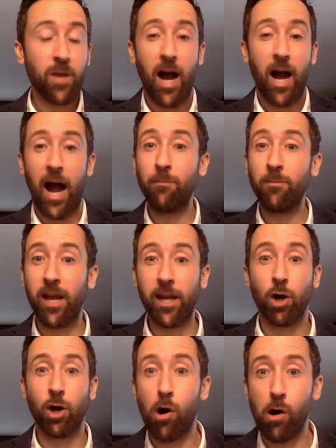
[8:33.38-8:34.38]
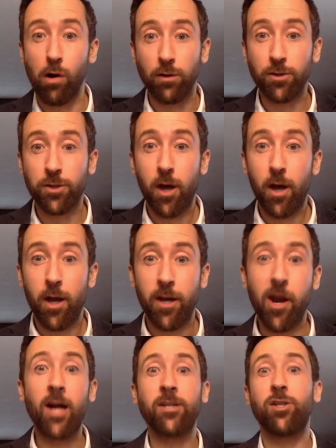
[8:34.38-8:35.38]
I'm getting calls,
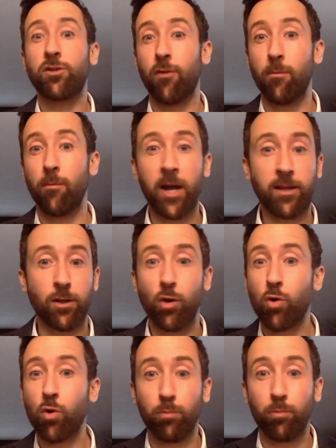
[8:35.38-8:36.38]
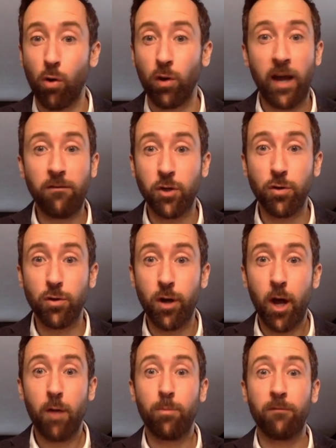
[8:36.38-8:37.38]
not just from like the local pro-life dude,
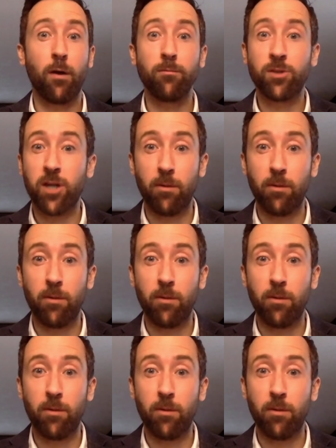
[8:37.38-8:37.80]
but from some